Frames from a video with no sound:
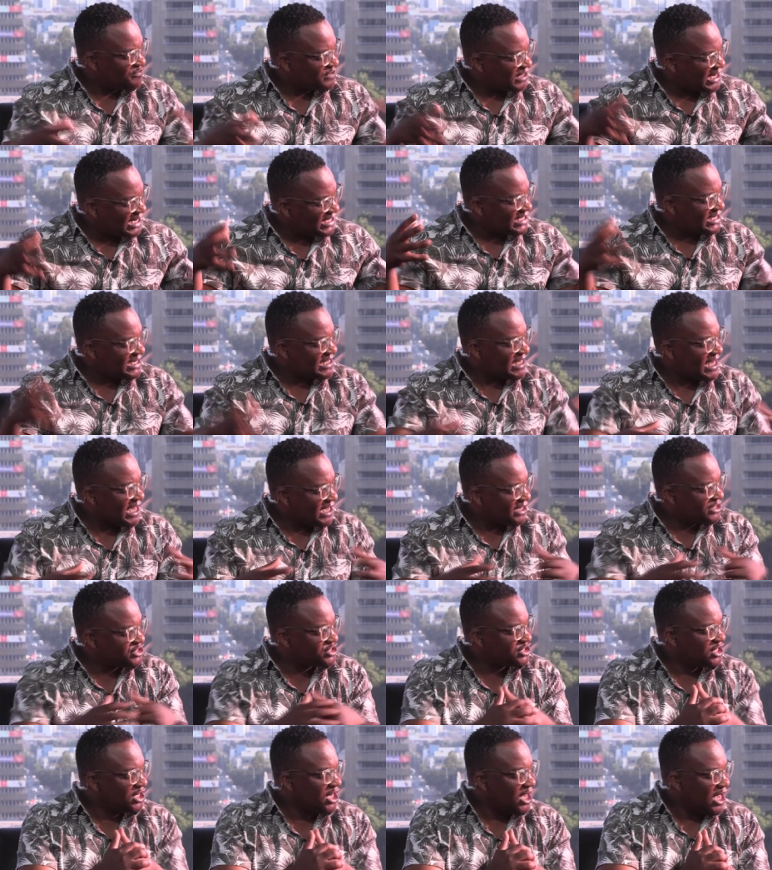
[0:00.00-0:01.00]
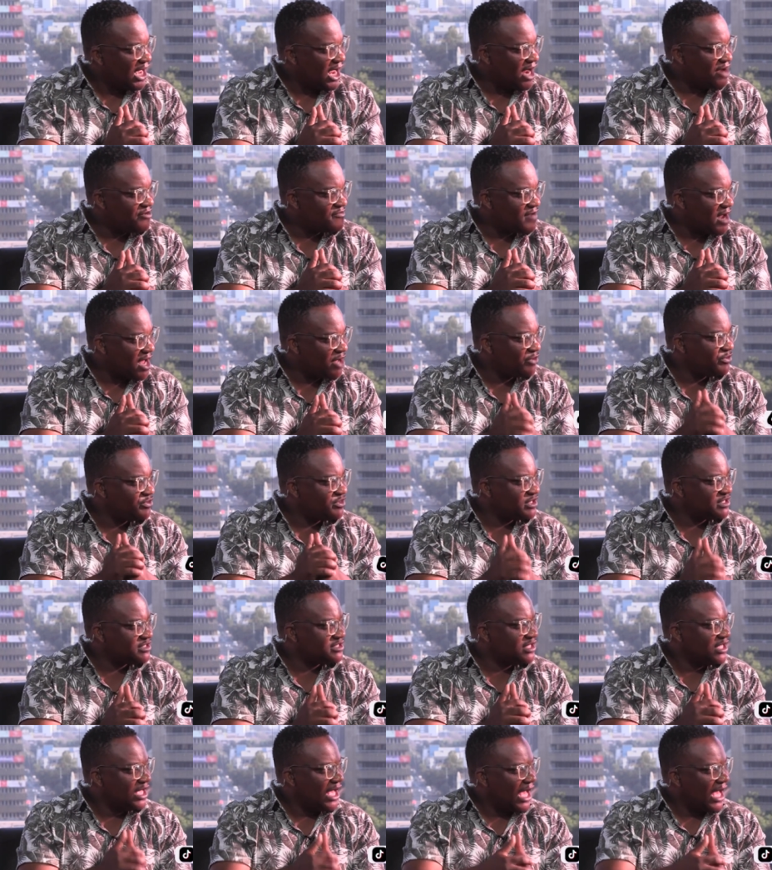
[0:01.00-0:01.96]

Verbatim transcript: and engaged around this.